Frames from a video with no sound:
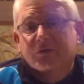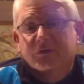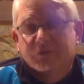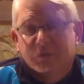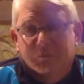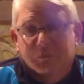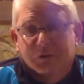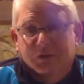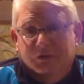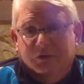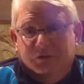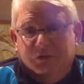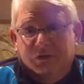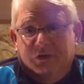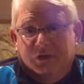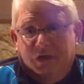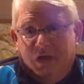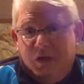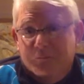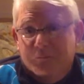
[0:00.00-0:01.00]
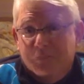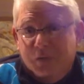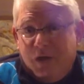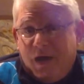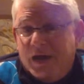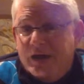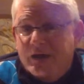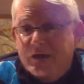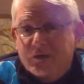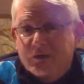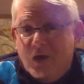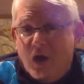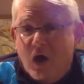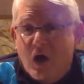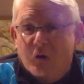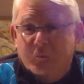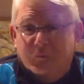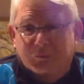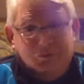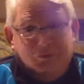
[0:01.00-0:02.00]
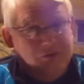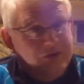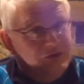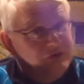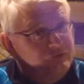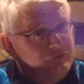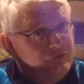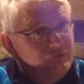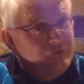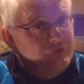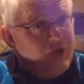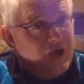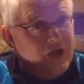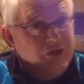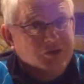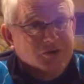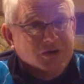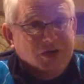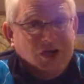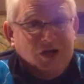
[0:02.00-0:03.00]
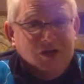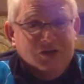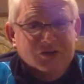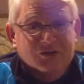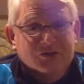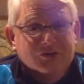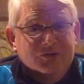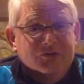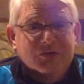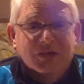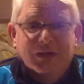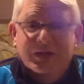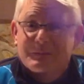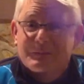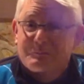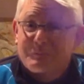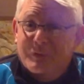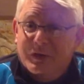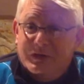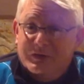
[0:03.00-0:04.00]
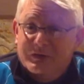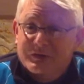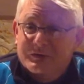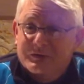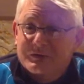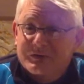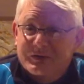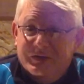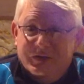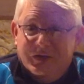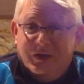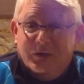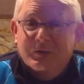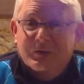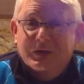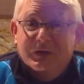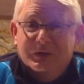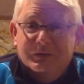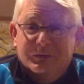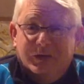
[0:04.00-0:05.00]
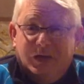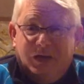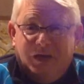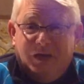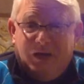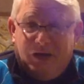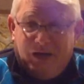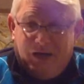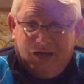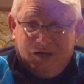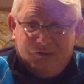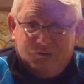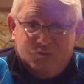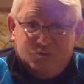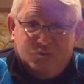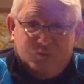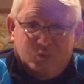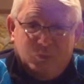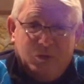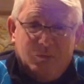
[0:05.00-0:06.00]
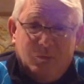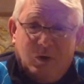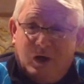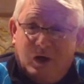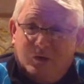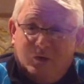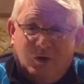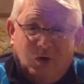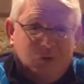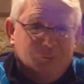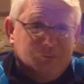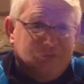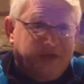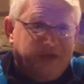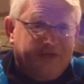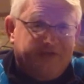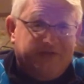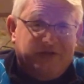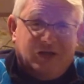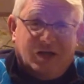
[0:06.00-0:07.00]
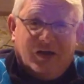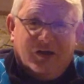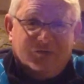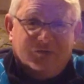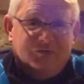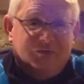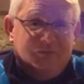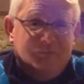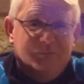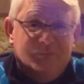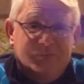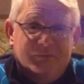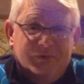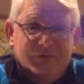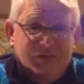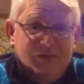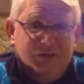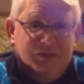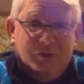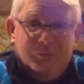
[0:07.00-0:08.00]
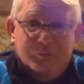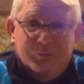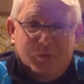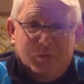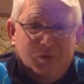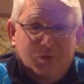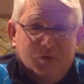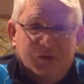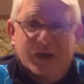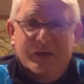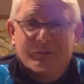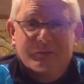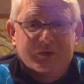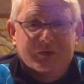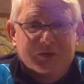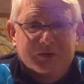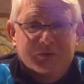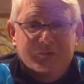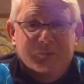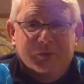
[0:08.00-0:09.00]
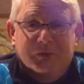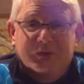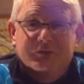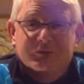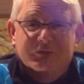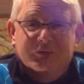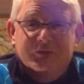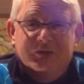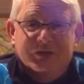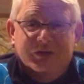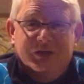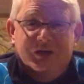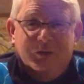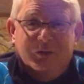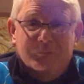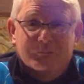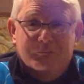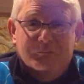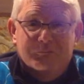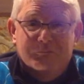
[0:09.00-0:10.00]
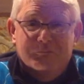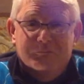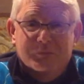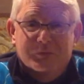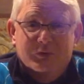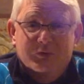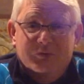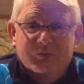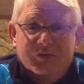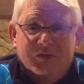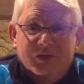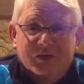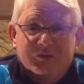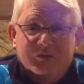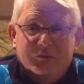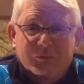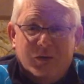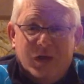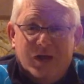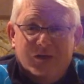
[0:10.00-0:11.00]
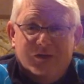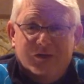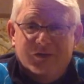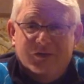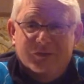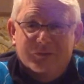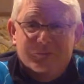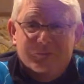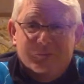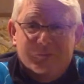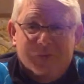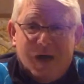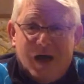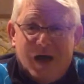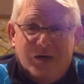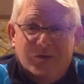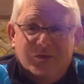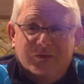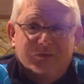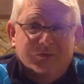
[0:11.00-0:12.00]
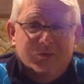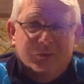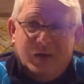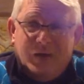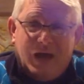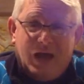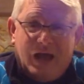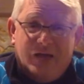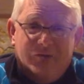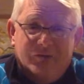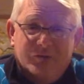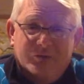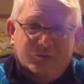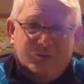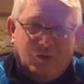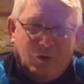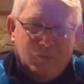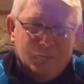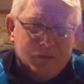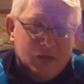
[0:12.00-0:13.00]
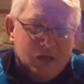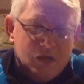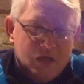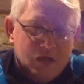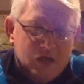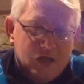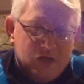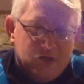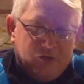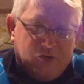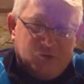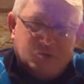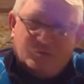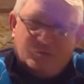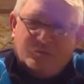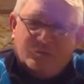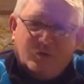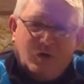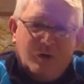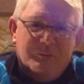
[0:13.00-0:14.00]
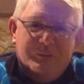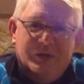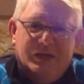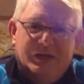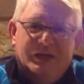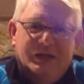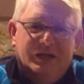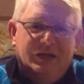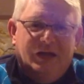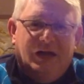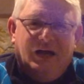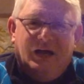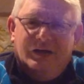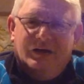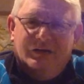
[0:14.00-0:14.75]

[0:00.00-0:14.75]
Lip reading: to build a brand new home. So you can choose all your colors, pick your, you know, Sweetwater Homes has the custom, you know, program. You can build your, you know, move things around in their models and what have you. So there's so many,